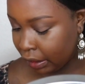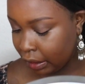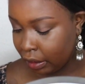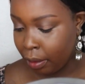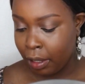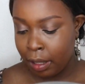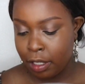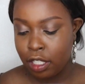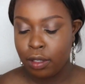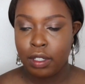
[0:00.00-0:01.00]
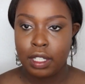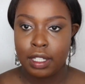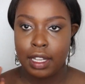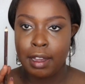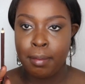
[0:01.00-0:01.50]
So I'm gonna just use the
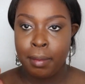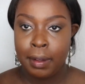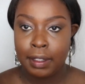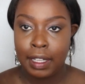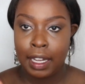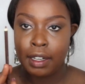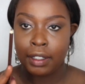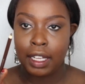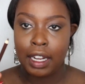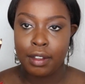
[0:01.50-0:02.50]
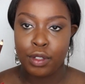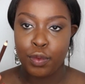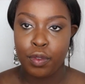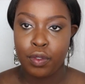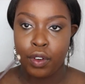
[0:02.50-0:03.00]
same liner that I used
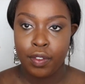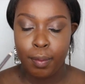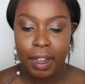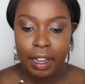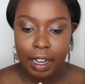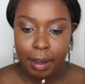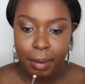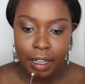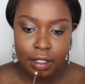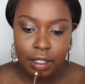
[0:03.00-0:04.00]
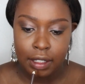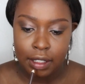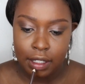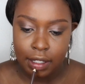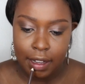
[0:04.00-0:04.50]
before for my eyebrows and
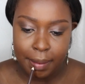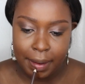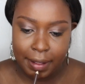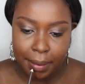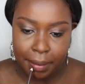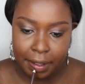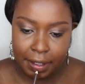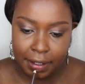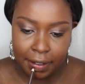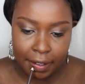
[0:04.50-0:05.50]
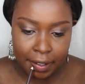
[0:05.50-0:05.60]
just line my lip with it.